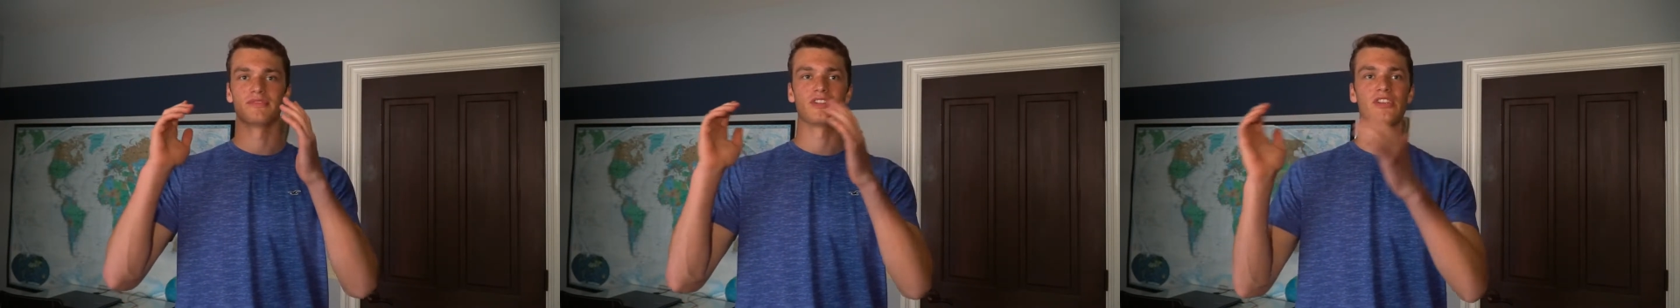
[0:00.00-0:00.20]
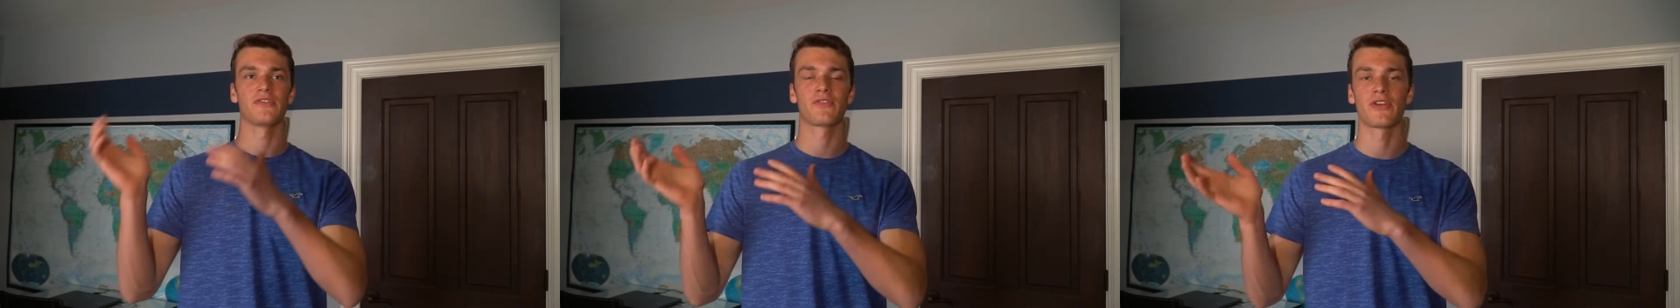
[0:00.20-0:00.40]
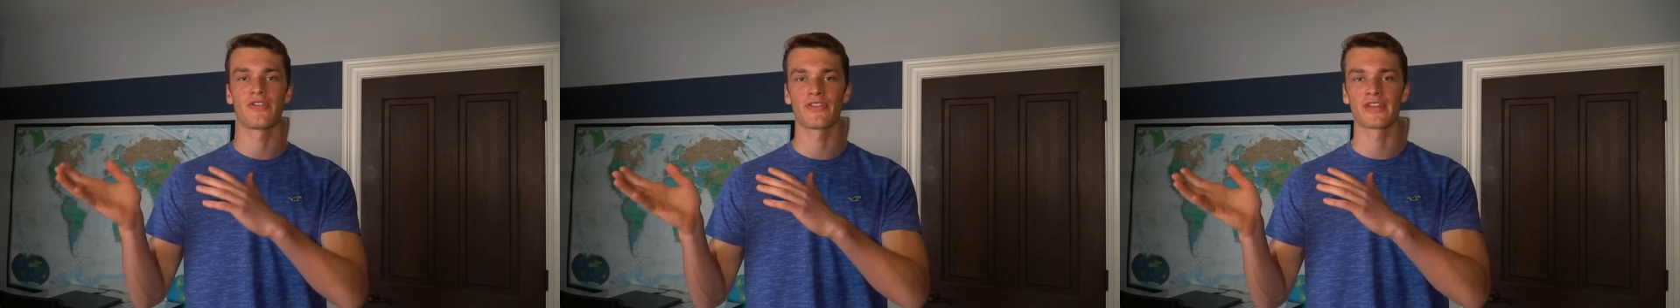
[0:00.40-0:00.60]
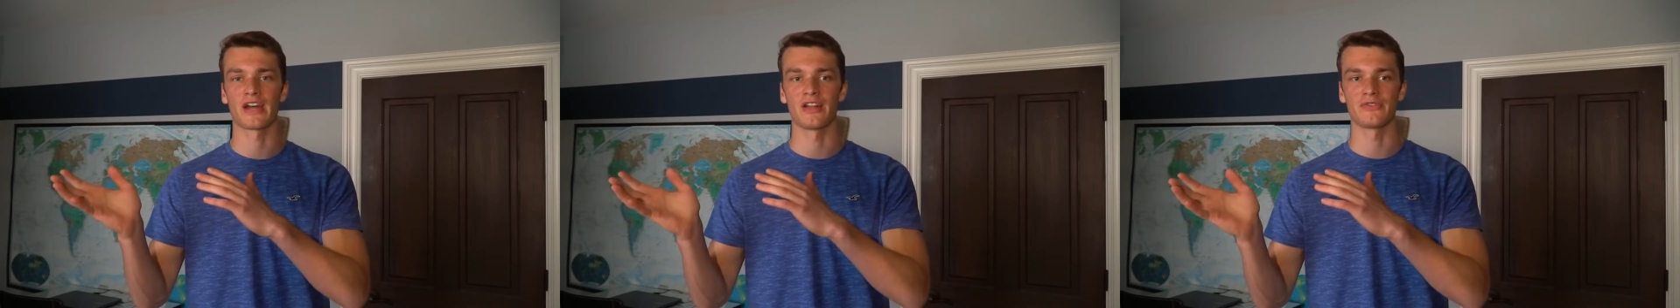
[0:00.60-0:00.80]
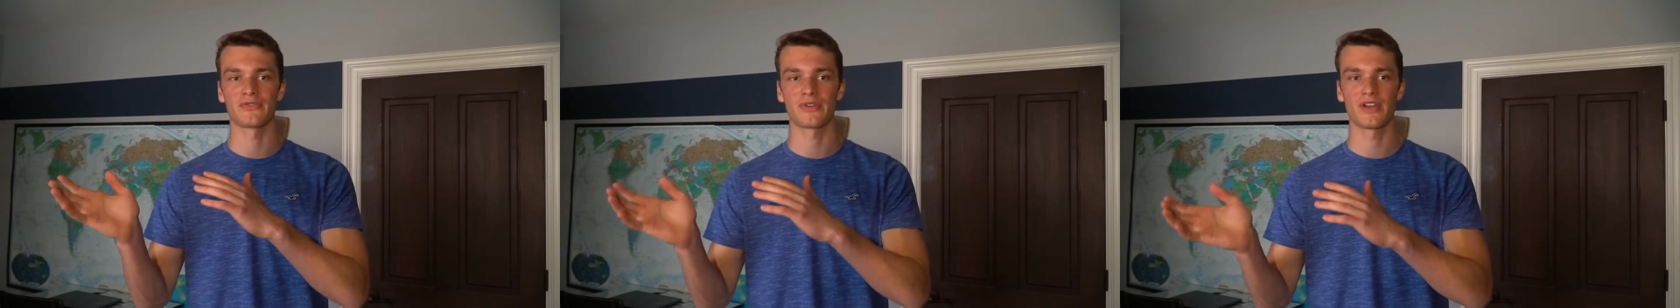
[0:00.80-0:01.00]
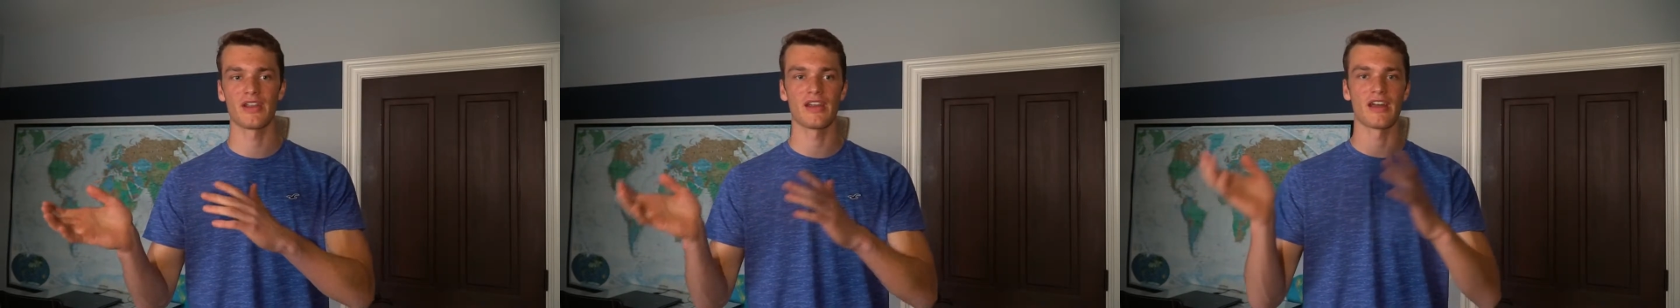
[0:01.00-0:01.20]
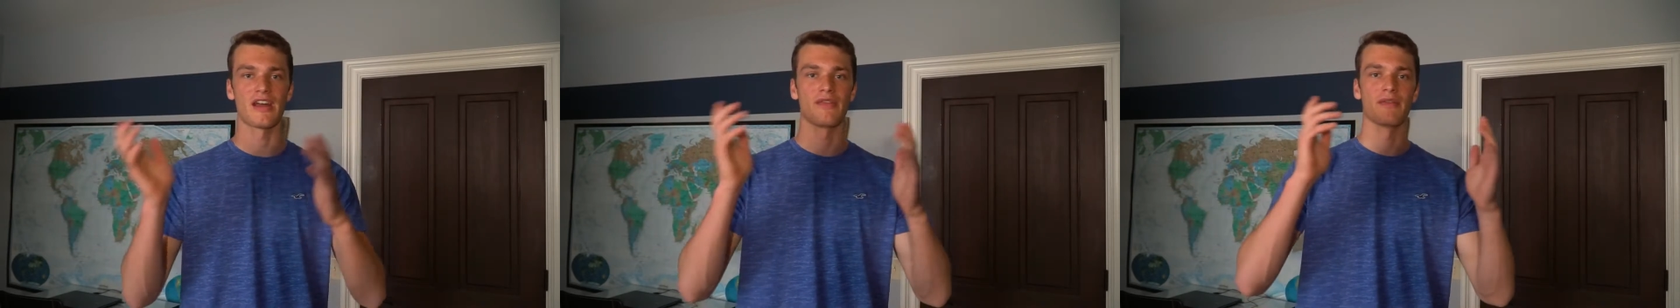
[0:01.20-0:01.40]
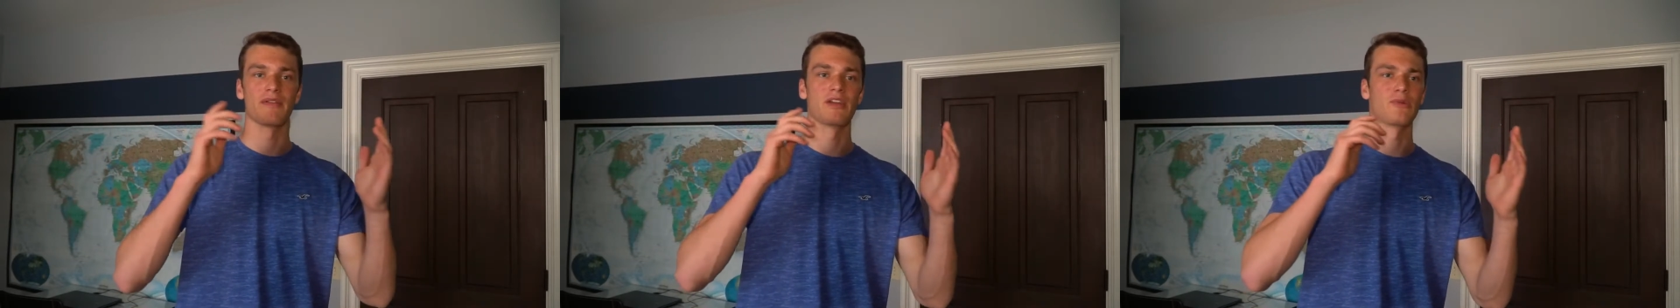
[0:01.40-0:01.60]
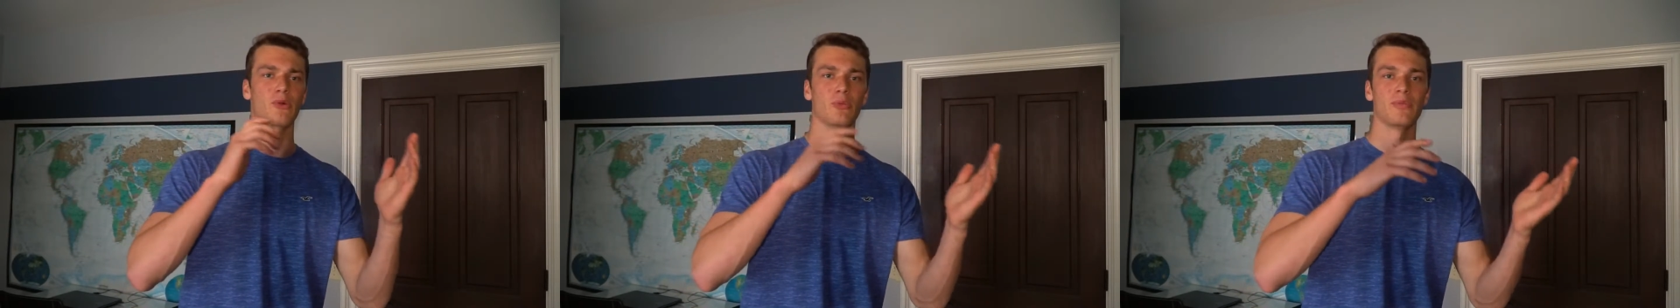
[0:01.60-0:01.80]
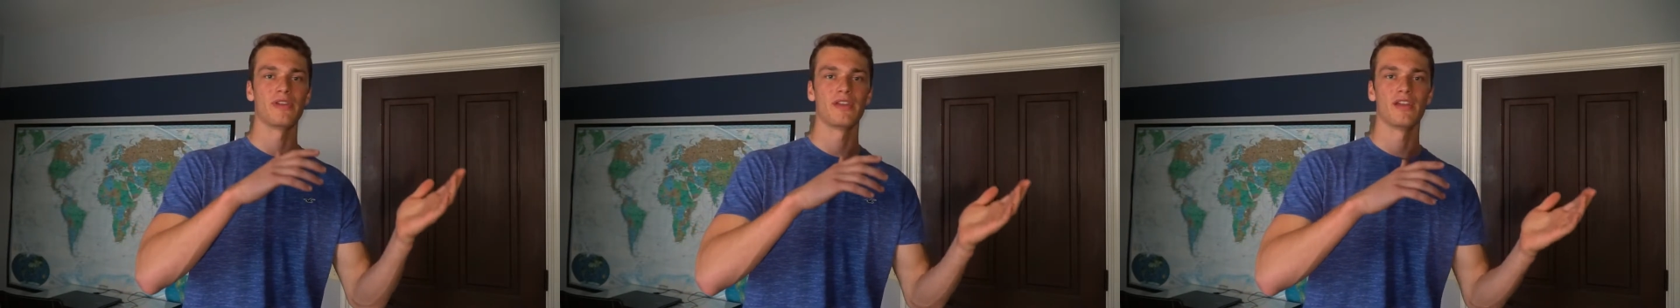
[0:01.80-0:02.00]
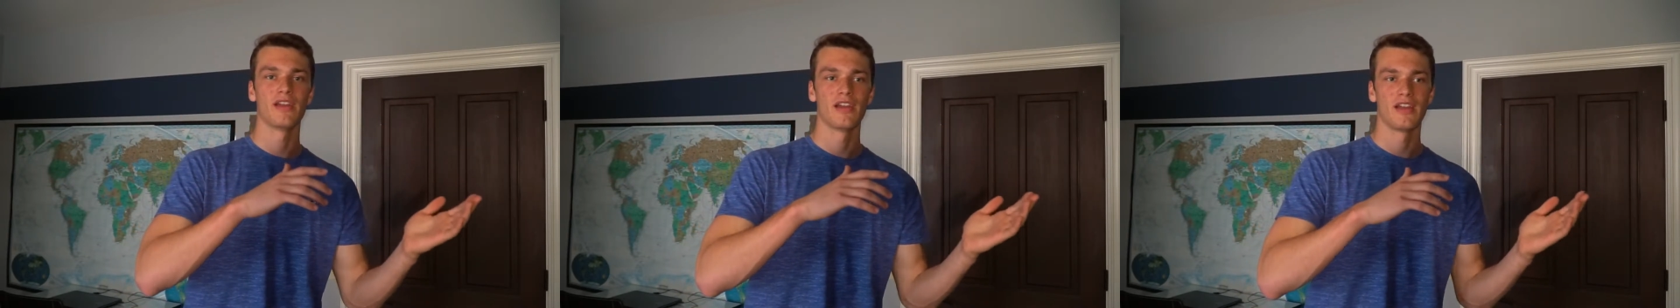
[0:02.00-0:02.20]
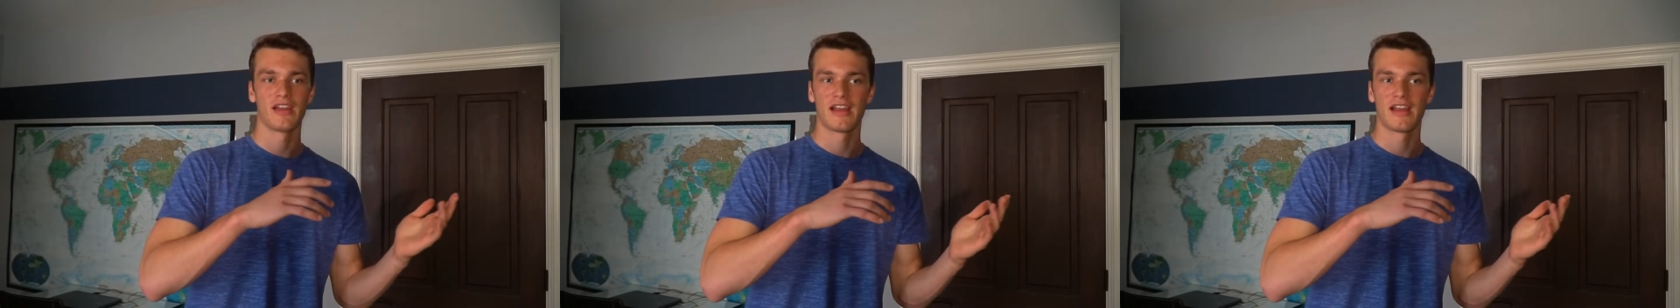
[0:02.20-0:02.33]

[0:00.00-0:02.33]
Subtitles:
different country, and it will be